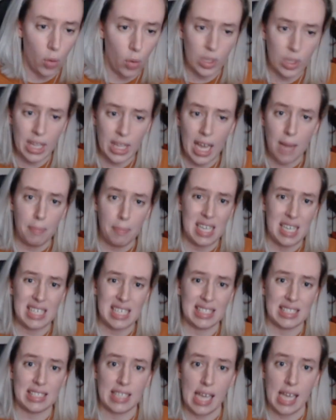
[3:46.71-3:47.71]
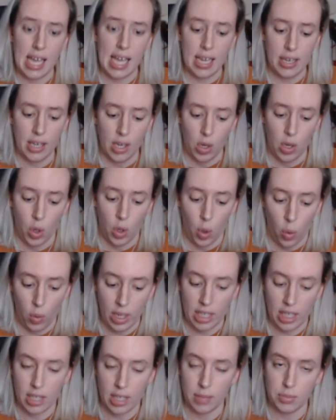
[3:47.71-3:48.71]
With that being said,
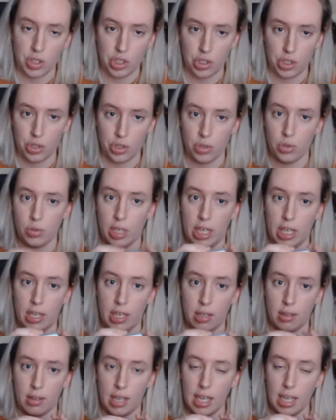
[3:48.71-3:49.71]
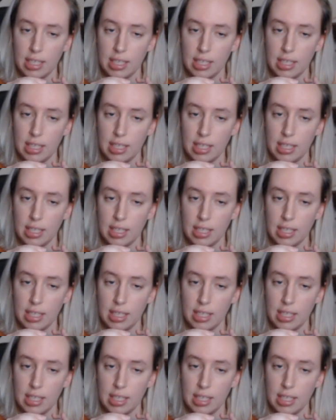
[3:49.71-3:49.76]
when it comes to an